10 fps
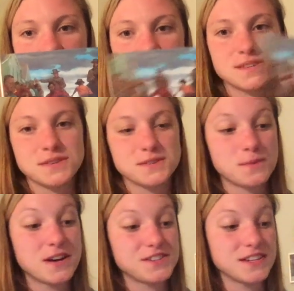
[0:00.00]
So he's
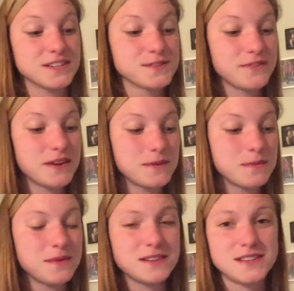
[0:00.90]
watching his family
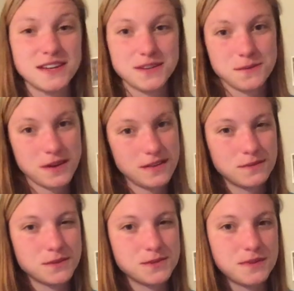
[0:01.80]
being taken away,
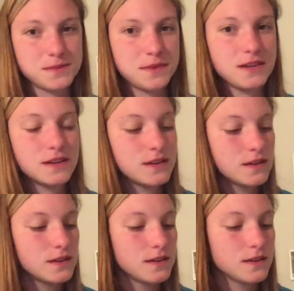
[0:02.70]
which must be
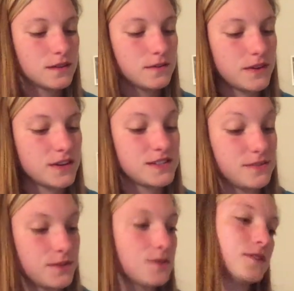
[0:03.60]
very
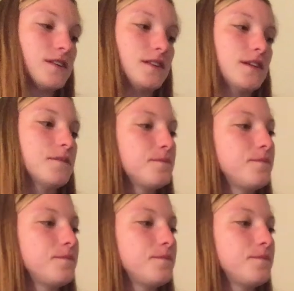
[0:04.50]
difficult on him.